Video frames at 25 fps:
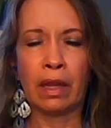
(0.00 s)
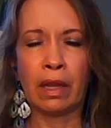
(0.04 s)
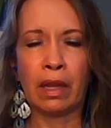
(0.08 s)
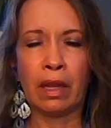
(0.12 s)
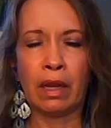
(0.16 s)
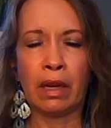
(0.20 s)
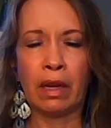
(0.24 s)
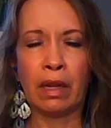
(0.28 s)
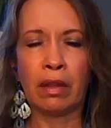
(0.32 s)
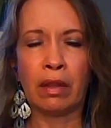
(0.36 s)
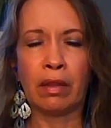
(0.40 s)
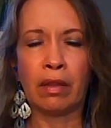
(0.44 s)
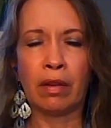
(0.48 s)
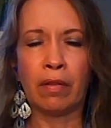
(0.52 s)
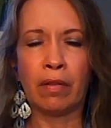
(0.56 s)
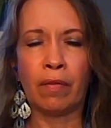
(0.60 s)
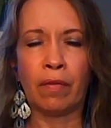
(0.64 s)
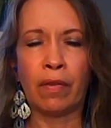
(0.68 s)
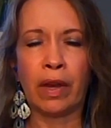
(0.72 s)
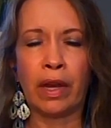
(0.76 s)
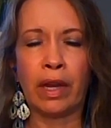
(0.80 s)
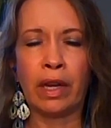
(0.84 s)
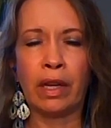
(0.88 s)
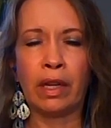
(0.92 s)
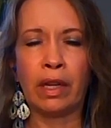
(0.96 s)
and it's
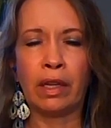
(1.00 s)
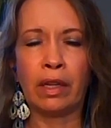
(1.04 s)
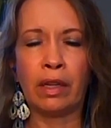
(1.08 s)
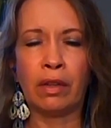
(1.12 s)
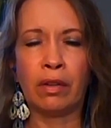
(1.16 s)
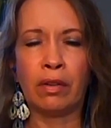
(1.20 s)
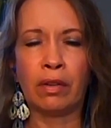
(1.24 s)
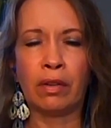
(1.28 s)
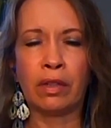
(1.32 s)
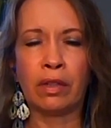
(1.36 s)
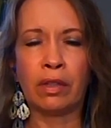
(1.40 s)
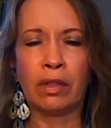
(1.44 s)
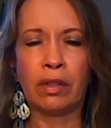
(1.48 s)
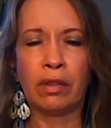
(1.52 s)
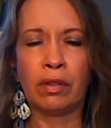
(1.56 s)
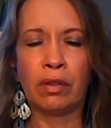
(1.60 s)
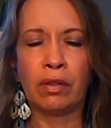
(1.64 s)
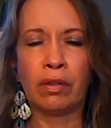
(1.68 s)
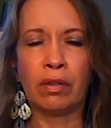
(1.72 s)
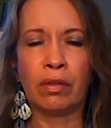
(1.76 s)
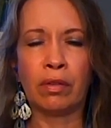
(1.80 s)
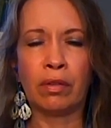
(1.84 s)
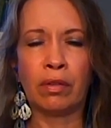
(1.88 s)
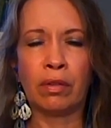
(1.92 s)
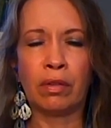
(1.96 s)
inviting you
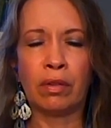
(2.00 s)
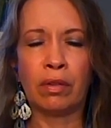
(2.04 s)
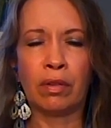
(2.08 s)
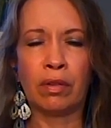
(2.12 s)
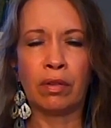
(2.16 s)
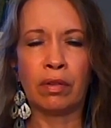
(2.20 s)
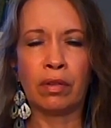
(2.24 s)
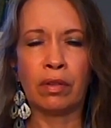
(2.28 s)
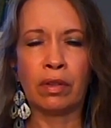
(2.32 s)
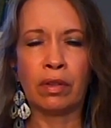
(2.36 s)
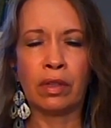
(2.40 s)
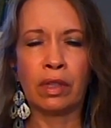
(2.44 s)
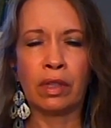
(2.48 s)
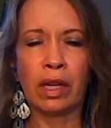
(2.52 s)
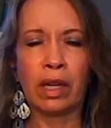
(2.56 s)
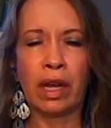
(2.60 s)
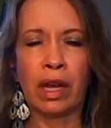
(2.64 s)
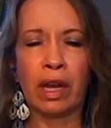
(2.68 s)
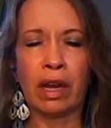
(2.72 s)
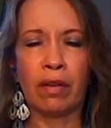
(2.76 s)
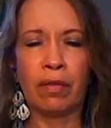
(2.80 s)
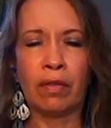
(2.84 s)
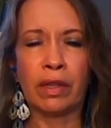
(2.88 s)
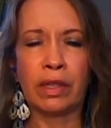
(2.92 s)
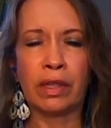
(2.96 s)
to
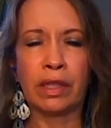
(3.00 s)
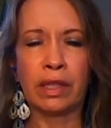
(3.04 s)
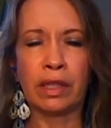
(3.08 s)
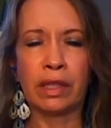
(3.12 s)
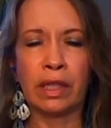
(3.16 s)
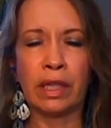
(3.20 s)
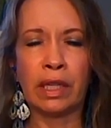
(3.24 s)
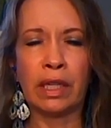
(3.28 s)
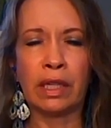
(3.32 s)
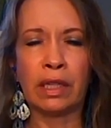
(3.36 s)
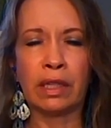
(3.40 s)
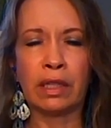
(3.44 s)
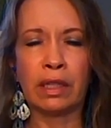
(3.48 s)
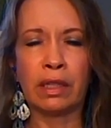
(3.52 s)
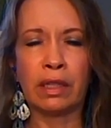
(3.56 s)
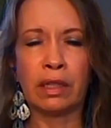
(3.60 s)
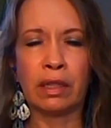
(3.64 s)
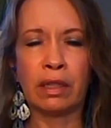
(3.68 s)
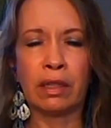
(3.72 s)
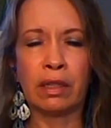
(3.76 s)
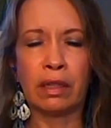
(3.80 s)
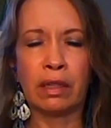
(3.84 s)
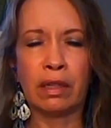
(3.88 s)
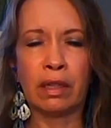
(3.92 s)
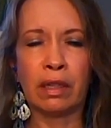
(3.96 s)
have a seat
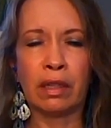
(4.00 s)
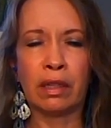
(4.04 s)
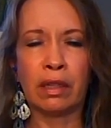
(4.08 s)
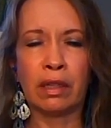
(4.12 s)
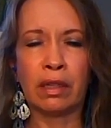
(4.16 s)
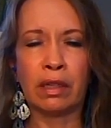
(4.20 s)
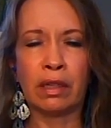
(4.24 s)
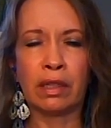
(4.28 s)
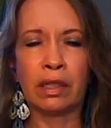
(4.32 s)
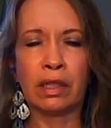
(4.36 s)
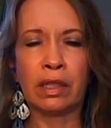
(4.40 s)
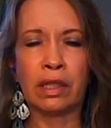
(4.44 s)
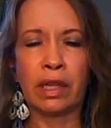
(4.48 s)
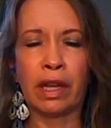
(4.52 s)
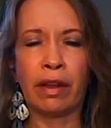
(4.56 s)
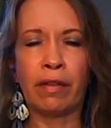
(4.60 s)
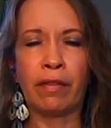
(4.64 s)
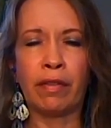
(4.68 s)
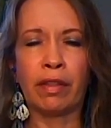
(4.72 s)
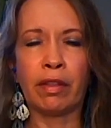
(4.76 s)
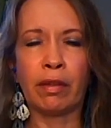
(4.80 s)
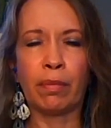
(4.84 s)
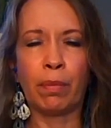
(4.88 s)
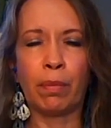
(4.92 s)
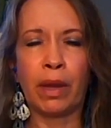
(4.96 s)
in this safe
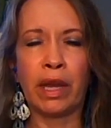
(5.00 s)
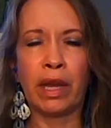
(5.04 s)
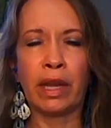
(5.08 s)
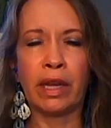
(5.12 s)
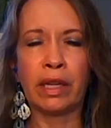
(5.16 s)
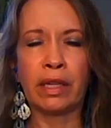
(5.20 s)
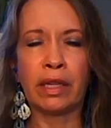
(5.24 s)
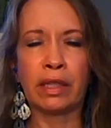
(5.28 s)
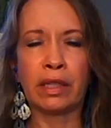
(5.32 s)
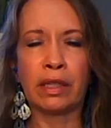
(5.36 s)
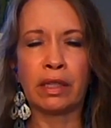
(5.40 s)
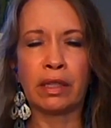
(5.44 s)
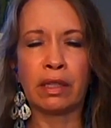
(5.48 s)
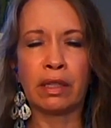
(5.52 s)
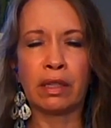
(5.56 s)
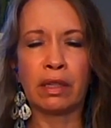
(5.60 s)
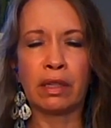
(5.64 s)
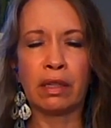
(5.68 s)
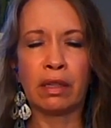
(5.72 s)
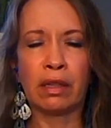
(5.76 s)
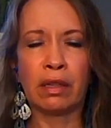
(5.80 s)
space.